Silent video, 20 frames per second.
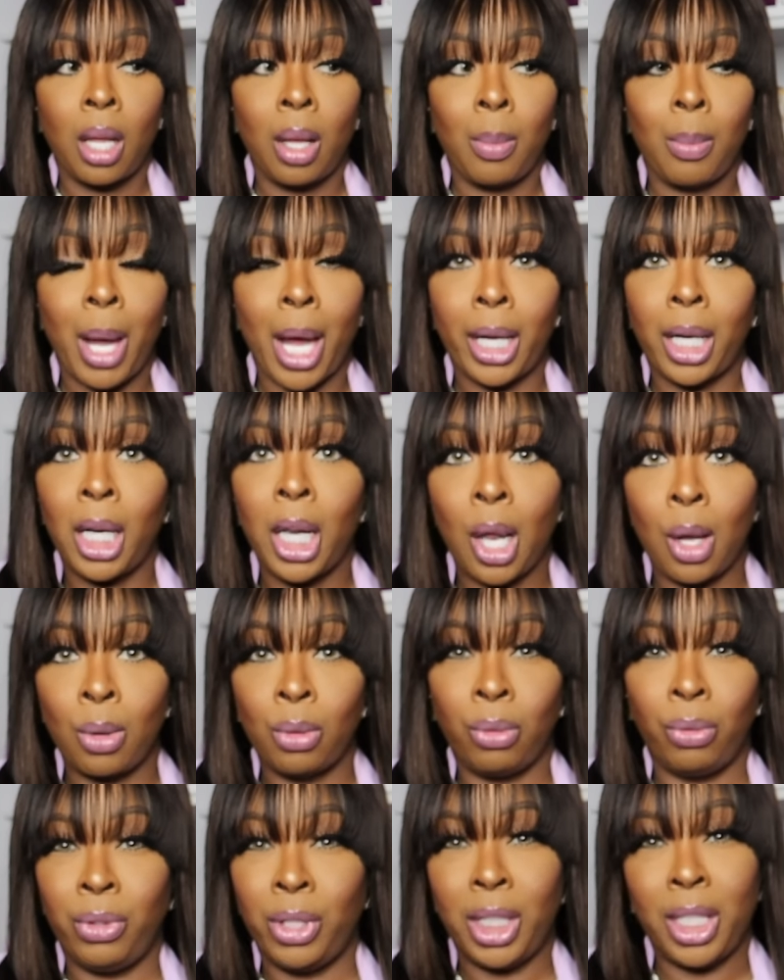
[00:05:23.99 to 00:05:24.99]
my
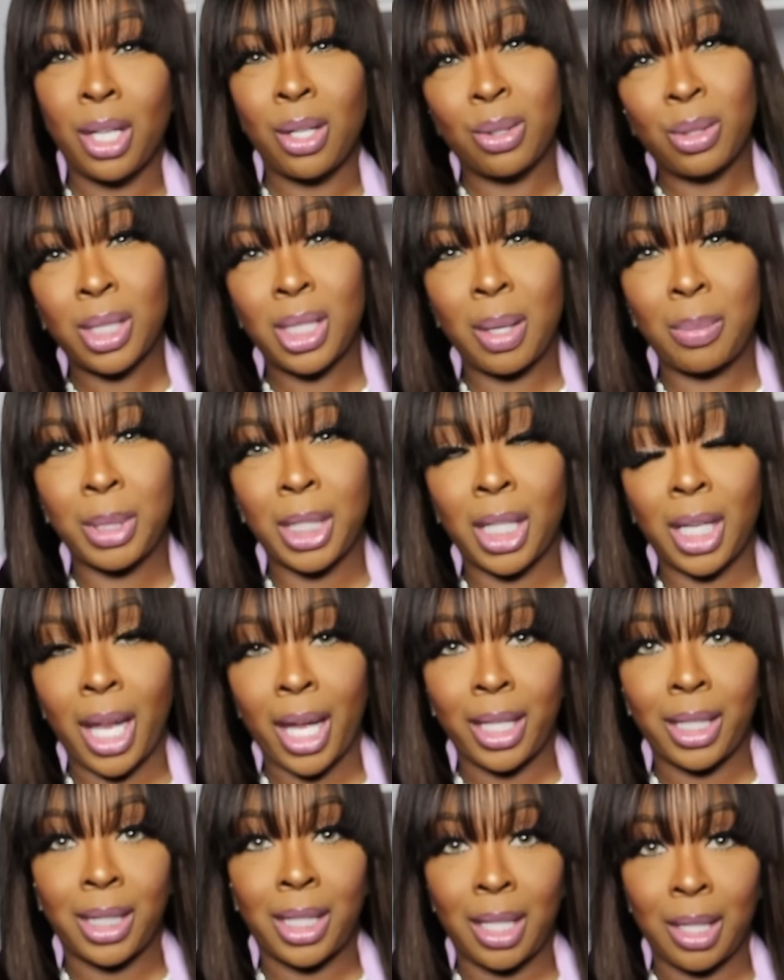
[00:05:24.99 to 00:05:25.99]
clone video something
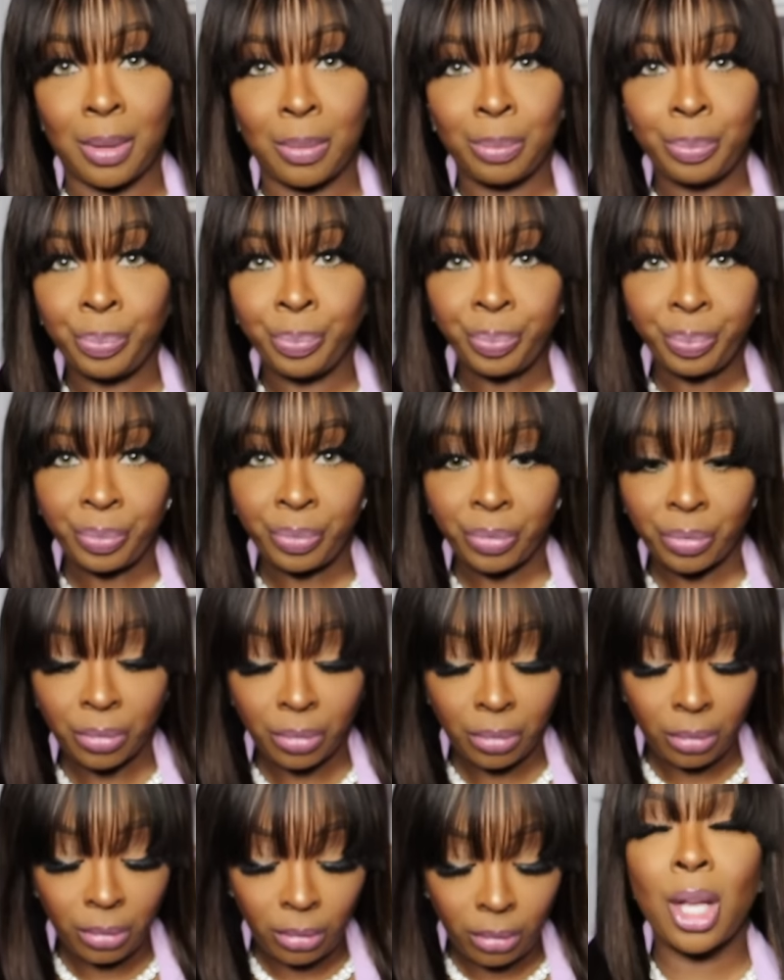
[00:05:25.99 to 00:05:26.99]
like that
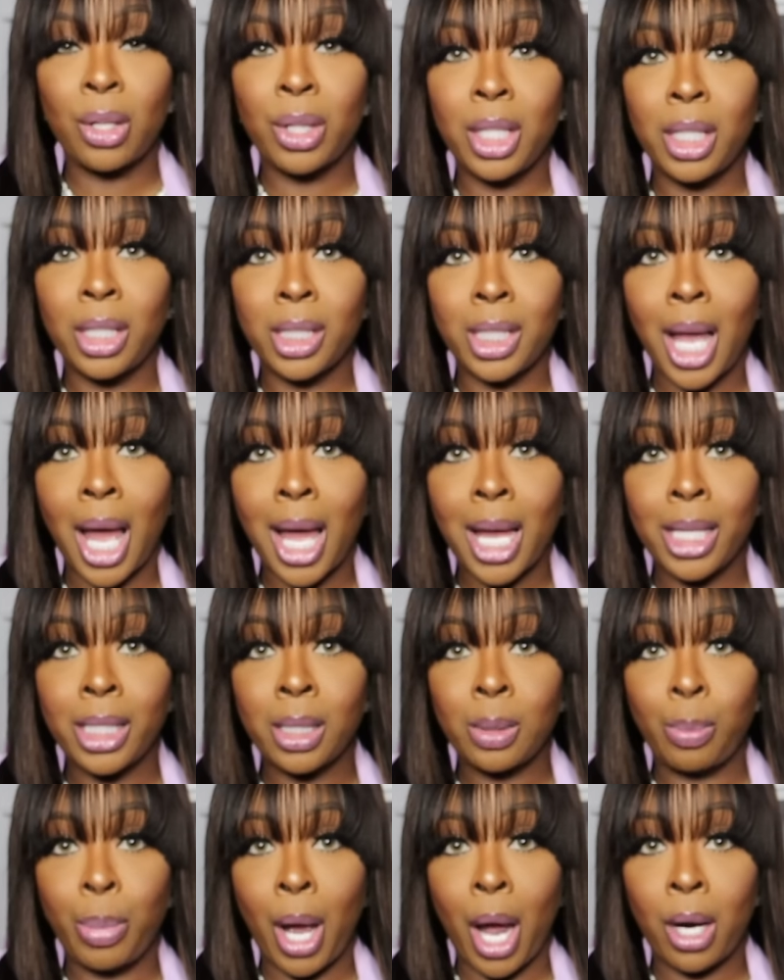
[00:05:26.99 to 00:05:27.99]
so the
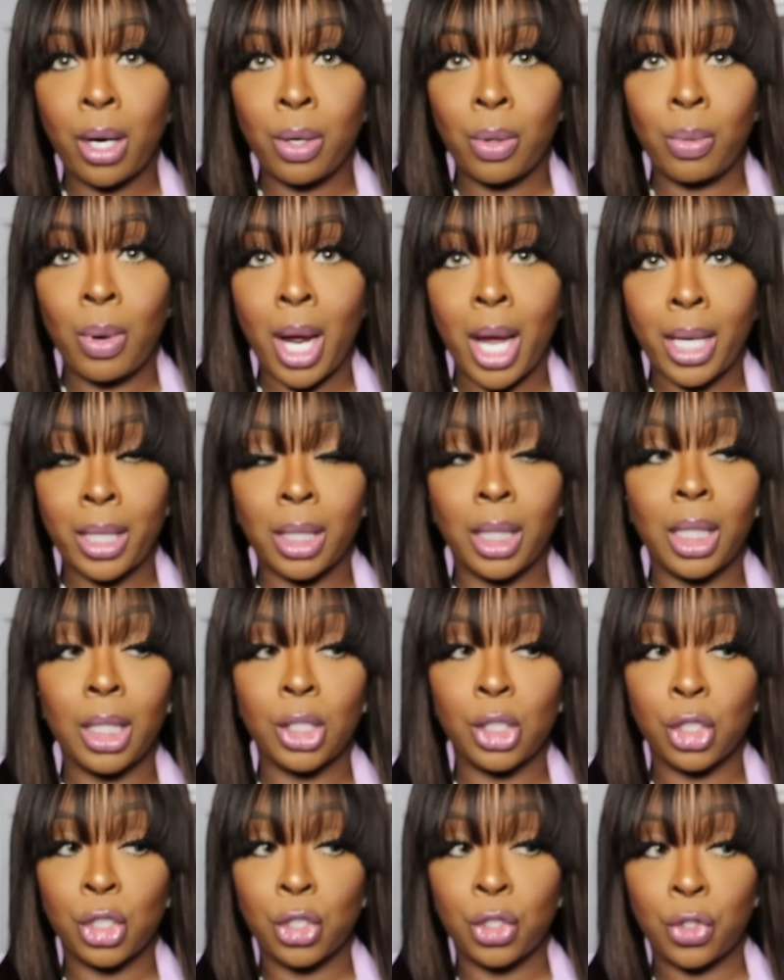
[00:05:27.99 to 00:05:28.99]
size baccarat
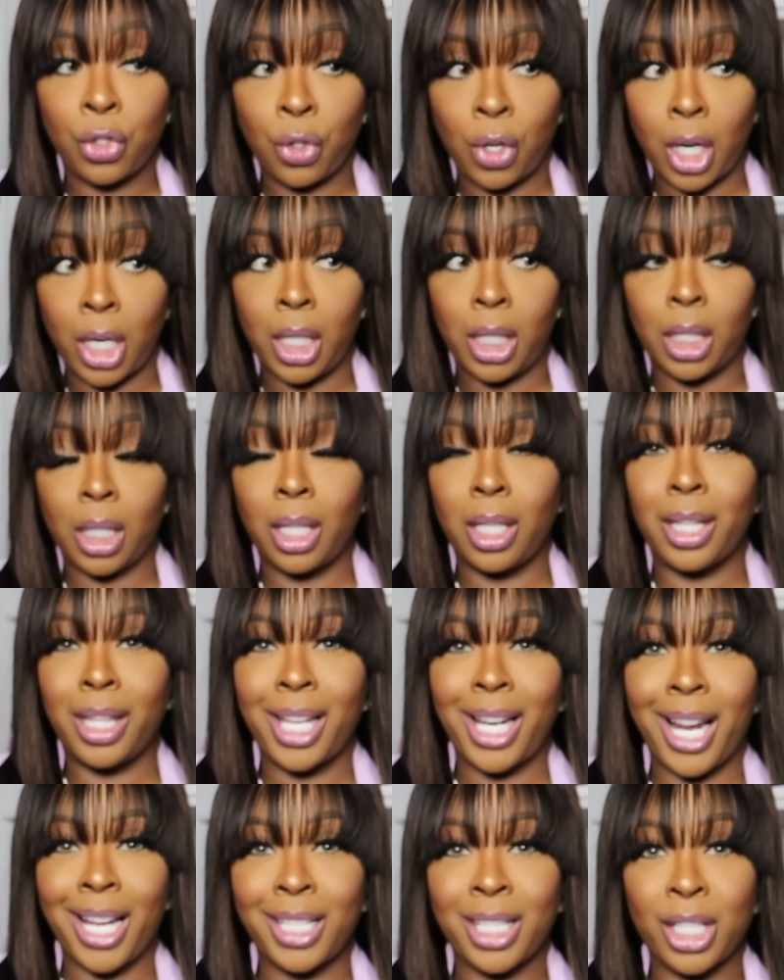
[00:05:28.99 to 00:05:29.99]
straight
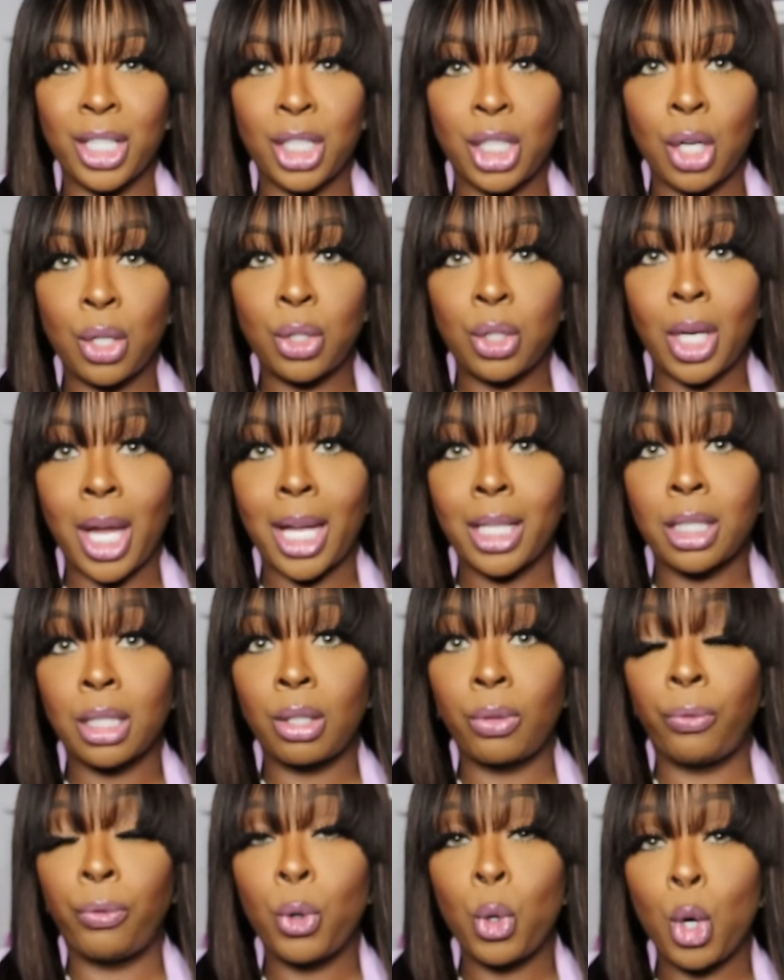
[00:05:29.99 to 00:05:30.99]
that I just showed you guys is
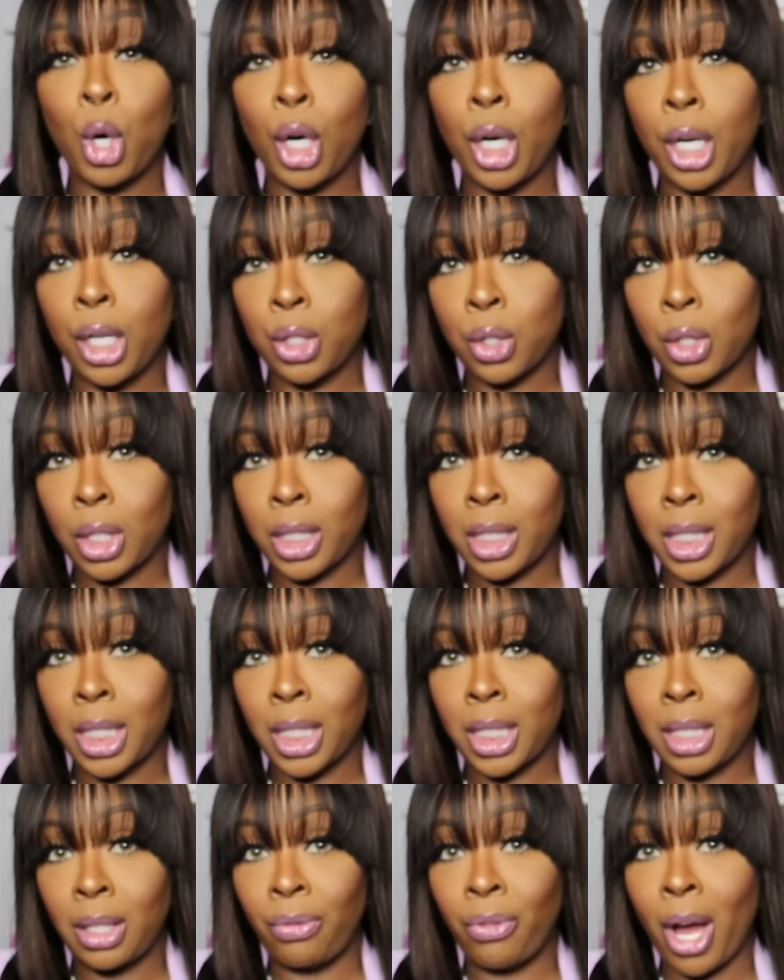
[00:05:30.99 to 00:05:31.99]

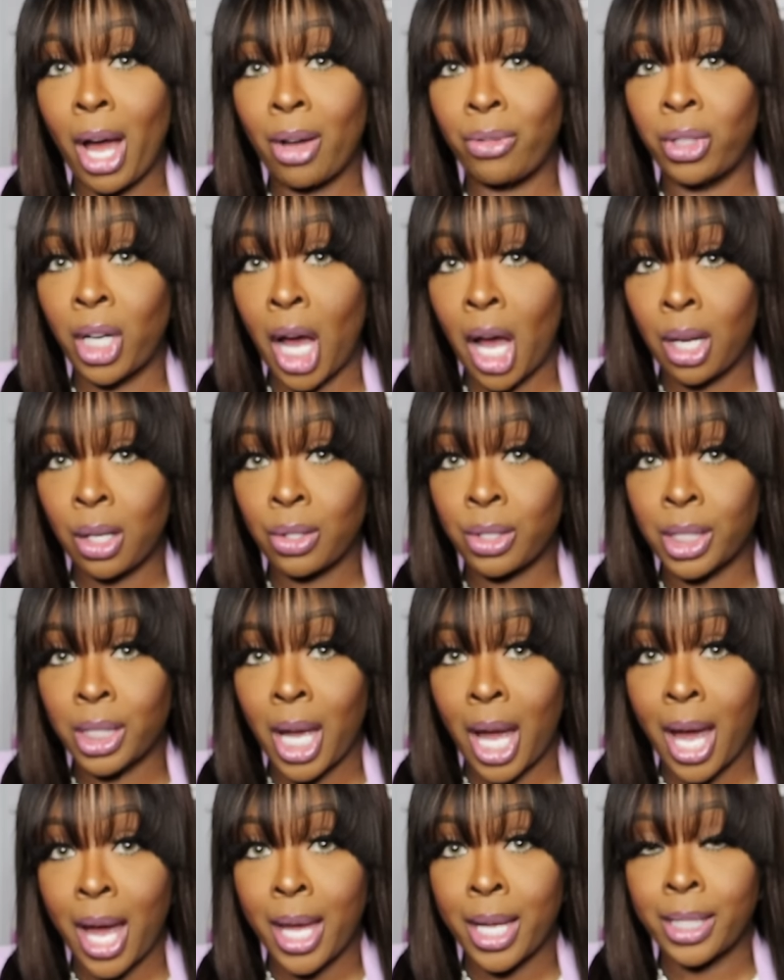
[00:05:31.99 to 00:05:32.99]
$465
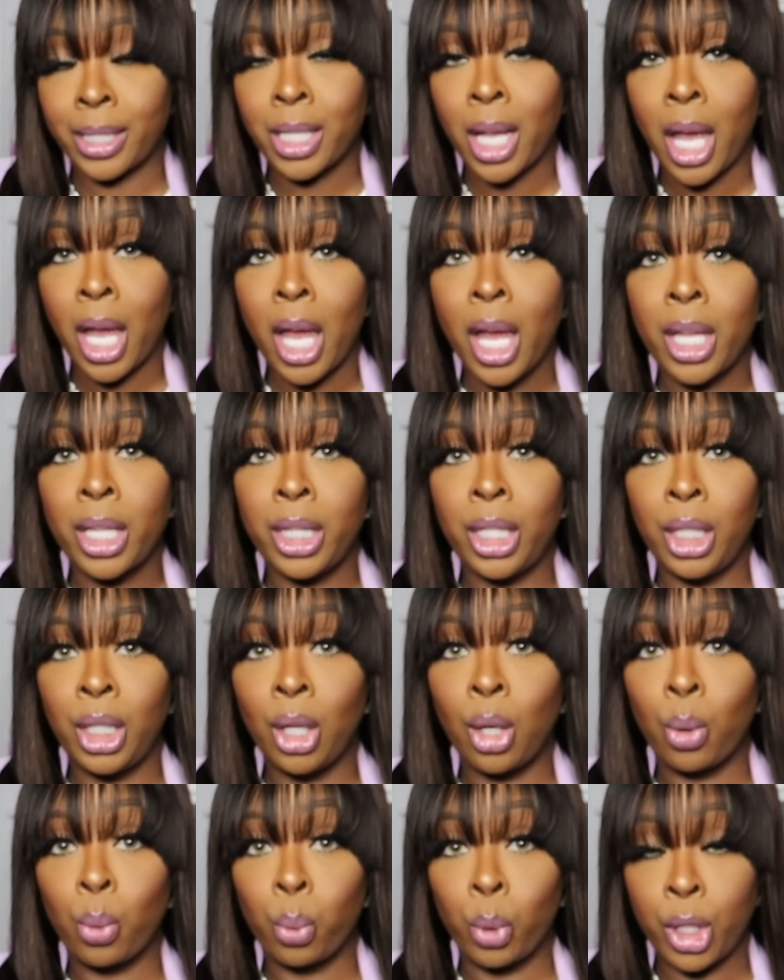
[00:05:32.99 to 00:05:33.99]
guys the
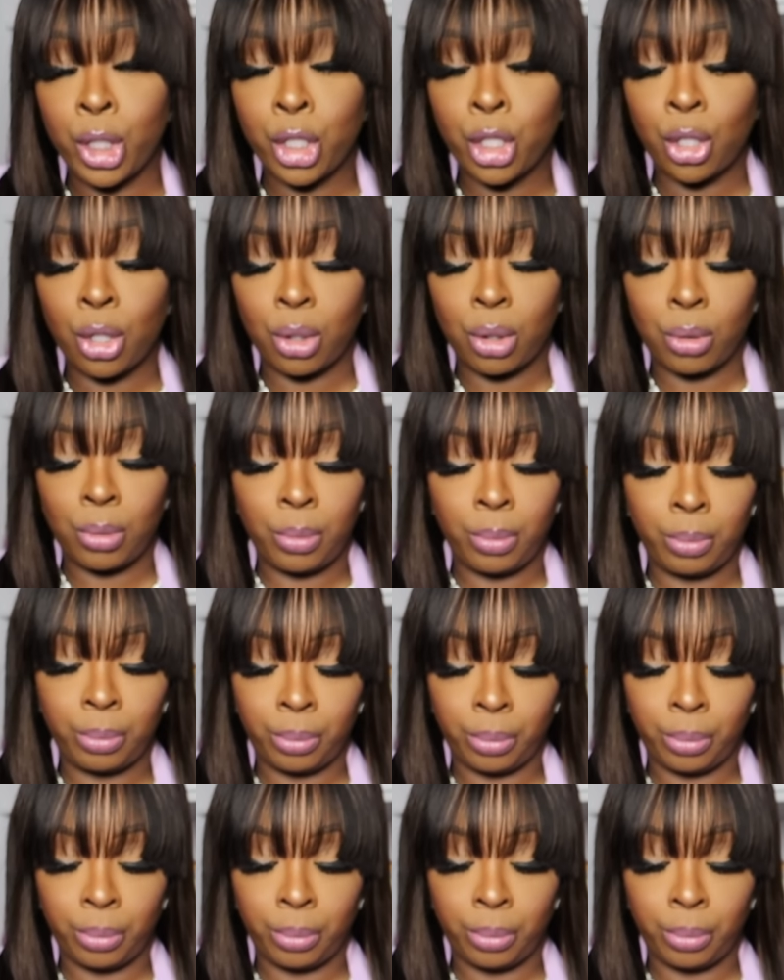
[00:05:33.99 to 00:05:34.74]
original